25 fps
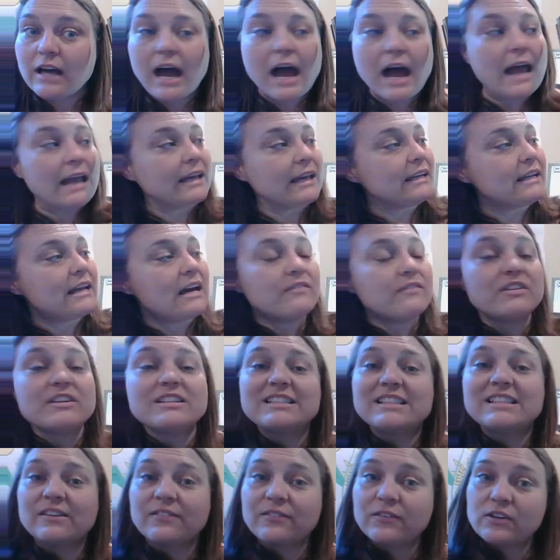I can have a
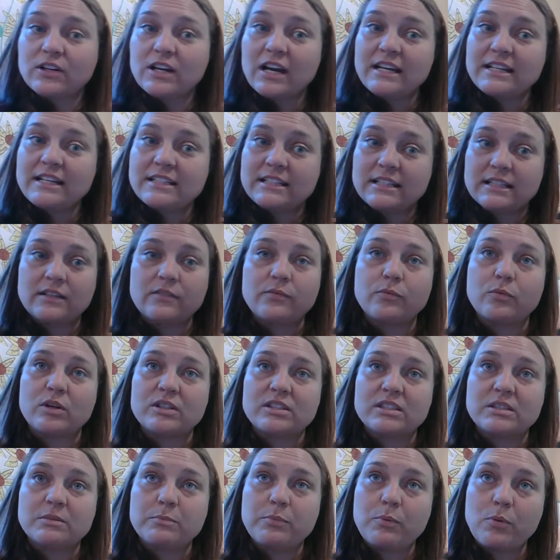different idea of
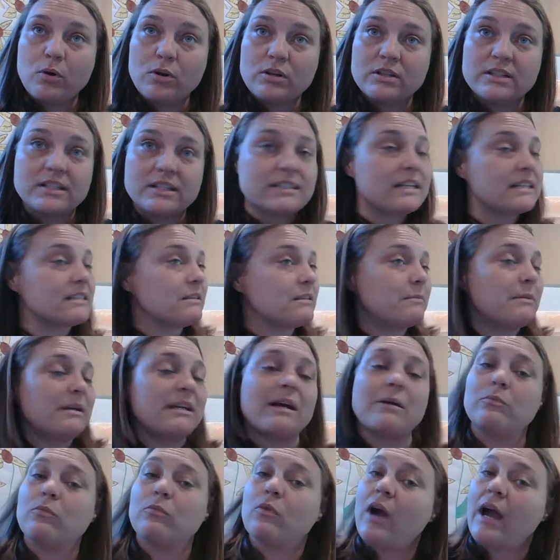what's important. It doesn't mean
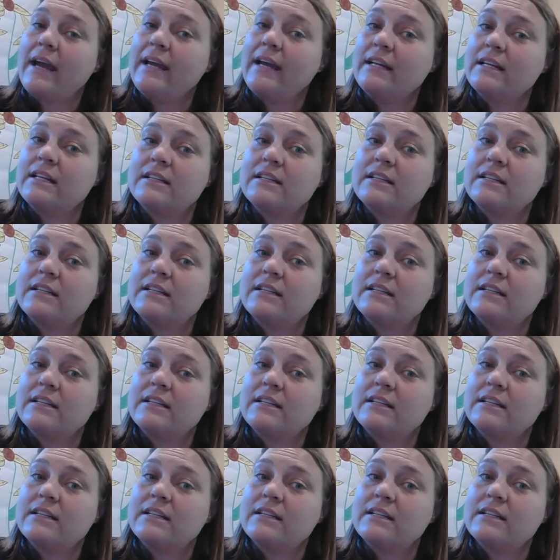I'm right.